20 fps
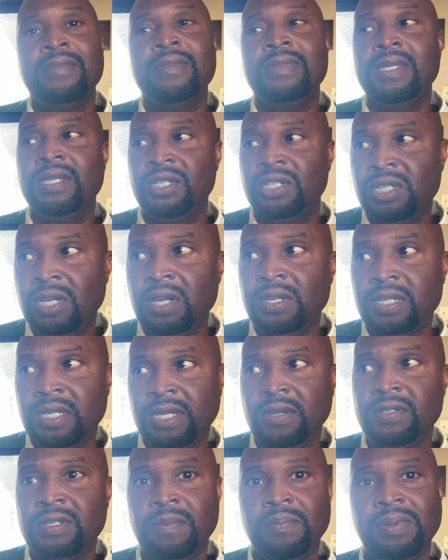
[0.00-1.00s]
the judge
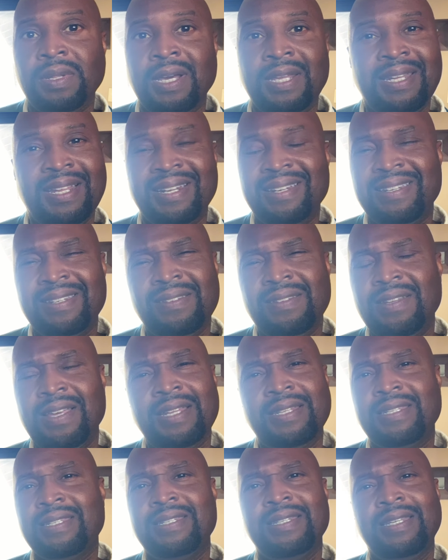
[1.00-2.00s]
here is implying like
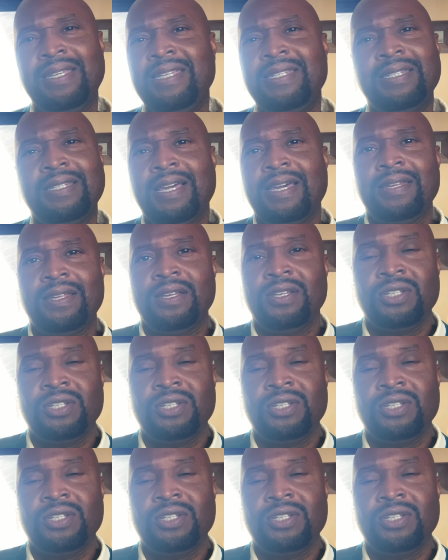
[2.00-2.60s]
he's not